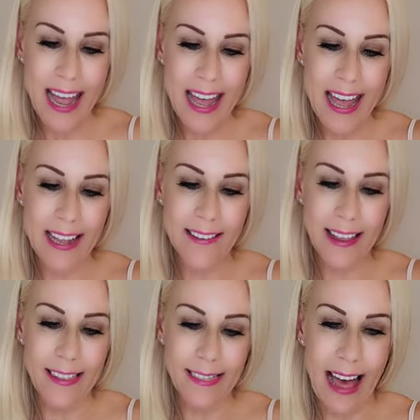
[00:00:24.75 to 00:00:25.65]

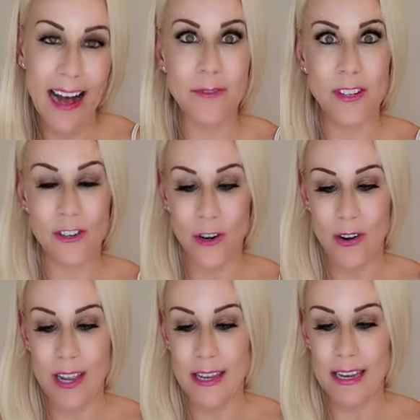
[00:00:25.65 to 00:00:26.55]
and
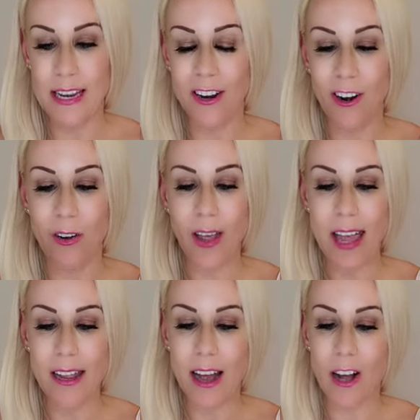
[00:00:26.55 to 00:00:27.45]
lavender in here, okay?